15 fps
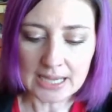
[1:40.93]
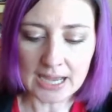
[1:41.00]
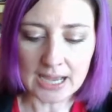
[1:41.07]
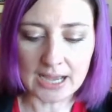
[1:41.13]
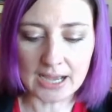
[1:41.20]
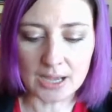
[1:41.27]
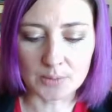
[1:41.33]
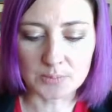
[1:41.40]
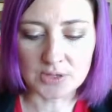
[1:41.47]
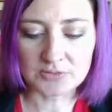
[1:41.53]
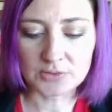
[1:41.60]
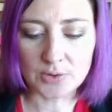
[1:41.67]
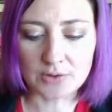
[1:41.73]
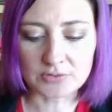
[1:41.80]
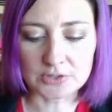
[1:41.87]

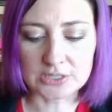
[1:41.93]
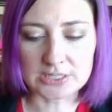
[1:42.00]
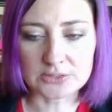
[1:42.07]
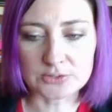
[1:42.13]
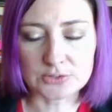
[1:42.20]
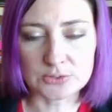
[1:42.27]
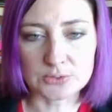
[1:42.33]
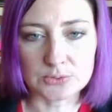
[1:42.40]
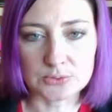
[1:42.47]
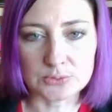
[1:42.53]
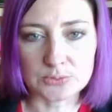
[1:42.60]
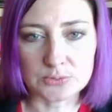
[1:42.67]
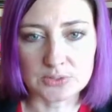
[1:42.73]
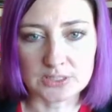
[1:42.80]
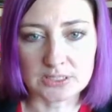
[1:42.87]
If you ever need
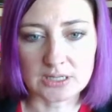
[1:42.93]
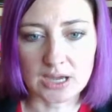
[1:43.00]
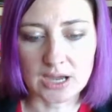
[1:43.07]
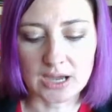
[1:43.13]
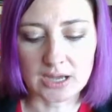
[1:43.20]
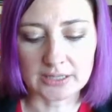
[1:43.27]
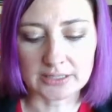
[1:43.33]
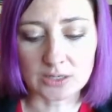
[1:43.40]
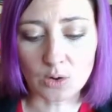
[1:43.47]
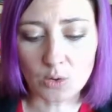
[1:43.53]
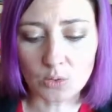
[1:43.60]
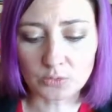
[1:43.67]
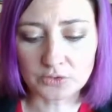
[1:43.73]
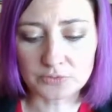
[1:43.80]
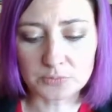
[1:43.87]
to get a
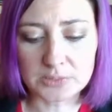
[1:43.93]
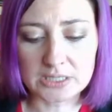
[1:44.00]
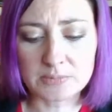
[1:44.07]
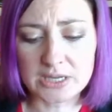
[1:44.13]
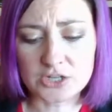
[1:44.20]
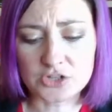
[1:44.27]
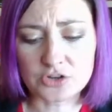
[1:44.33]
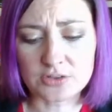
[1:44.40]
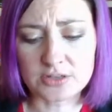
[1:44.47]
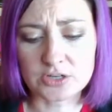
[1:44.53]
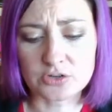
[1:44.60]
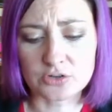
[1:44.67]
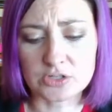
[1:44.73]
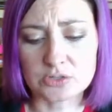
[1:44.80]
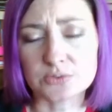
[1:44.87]
hold of me, make sure that
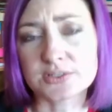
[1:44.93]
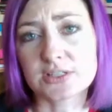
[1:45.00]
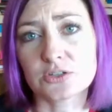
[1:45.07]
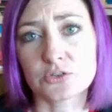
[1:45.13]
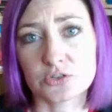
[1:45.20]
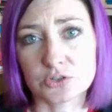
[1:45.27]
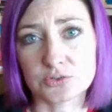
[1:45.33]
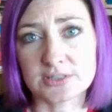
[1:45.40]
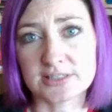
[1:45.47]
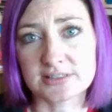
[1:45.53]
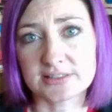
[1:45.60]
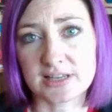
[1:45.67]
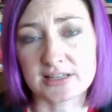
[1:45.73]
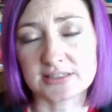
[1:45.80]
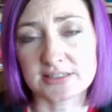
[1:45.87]
you're using your
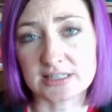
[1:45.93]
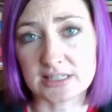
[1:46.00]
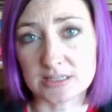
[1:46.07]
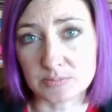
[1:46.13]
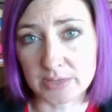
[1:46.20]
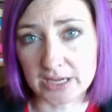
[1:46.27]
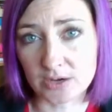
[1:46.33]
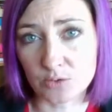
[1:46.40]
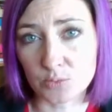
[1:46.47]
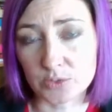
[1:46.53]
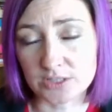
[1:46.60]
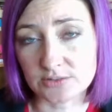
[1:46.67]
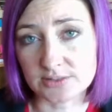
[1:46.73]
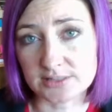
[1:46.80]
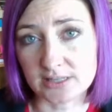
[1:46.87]
UCCS email
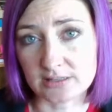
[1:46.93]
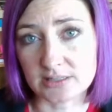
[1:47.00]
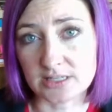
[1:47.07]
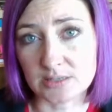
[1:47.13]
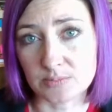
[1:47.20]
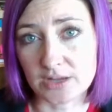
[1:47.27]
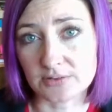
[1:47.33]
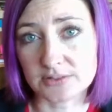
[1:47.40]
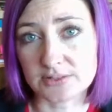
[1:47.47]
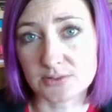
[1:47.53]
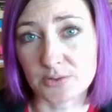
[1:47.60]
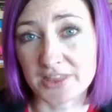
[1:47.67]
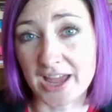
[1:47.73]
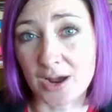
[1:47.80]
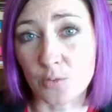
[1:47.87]
when you send emails,
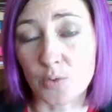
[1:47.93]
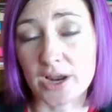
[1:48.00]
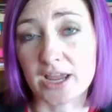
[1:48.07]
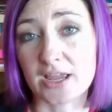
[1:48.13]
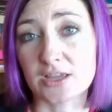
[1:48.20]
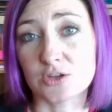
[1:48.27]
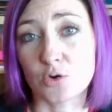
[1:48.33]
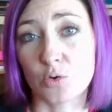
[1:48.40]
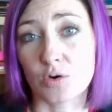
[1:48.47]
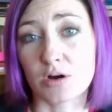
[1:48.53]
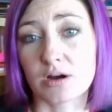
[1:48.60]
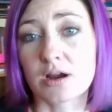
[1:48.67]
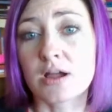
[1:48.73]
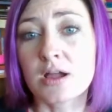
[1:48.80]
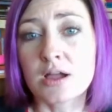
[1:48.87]
so that way
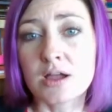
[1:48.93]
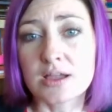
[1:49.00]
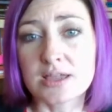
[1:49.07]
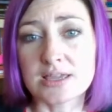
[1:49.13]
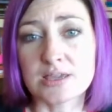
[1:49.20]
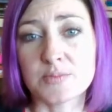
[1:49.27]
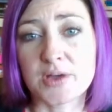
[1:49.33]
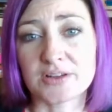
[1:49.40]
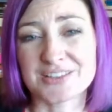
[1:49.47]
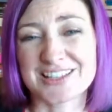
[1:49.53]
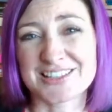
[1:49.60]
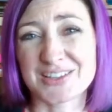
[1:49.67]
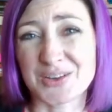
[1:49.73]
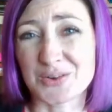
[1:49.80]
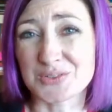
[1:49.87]
your email
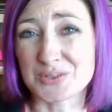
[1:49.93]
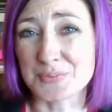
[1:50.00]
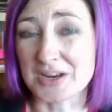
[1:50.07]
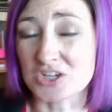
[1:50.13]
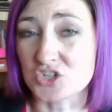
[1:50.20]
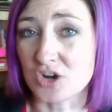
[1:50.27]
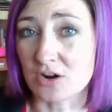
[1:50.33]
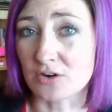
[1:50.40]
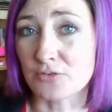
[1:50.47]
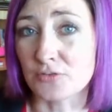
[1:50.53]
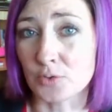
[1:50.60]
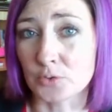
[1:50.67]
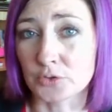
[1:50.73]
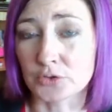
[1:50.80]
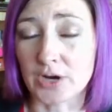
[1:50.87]
doesn't go to my junk
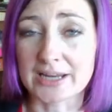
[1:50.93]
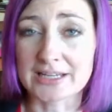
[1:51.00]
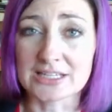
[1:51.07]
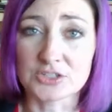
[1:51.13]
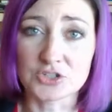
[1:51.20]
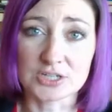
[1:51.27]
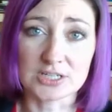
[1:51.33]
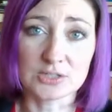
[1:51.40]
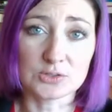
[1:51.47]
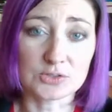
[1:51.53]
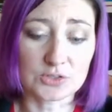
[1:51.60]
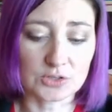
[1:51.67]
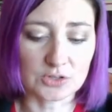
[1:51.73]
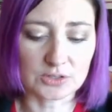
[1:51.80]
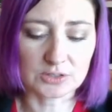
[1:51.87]
folder. I need you to
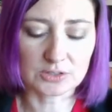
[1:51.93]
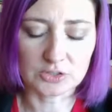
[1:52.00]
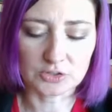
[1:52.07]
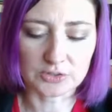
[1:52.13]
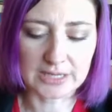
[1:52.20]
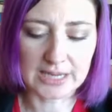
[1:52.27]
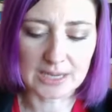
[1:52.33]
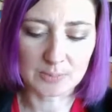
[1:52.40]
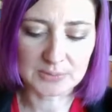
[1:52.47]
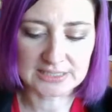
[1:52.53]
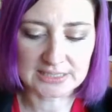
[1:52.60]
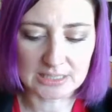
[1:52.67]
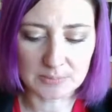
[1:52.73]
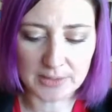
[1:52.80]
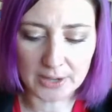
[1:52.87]
use your campus
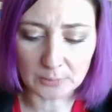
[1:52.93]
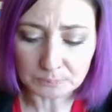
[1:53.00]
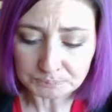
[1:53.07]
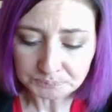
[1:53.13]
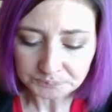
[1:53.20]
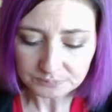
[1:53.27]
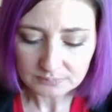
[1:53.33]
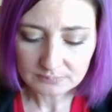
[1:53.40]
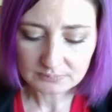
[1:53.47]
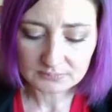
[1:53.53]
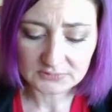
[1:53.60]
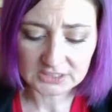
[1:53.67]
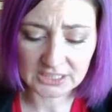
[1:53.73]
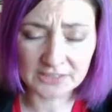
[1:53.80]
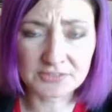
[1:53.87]
email.
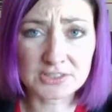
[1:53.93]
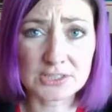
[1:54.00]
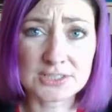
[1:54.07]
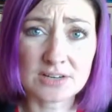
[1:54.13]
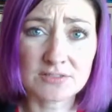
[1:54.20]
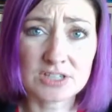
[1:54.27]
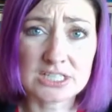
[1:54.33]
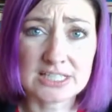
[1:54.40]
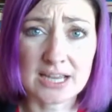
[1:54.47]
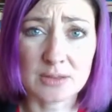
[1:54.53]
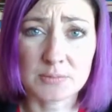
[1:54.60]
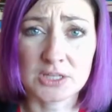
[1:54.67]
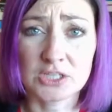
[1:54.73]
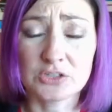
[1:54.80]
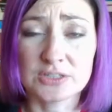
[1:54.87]
If there's ever a
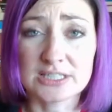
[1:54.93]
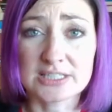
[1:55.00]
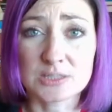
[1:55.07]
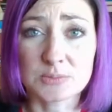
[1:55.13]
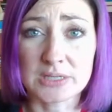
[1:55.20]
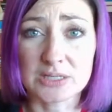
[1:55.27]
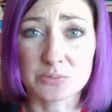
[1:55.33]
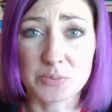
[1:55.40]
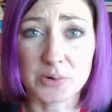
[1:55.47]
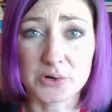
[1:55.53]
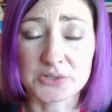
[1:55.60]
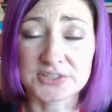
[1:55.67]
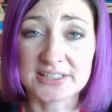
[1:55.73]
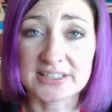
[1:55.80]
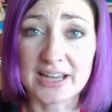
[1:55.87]
time that you need to meet in
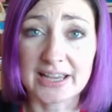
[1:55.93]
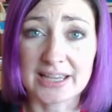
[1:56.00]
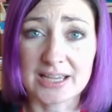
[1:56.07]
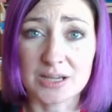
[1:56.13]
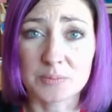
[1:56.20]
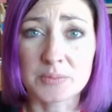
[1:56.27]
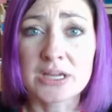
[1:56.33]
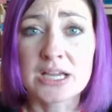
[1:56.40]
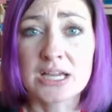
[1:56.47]
person, I am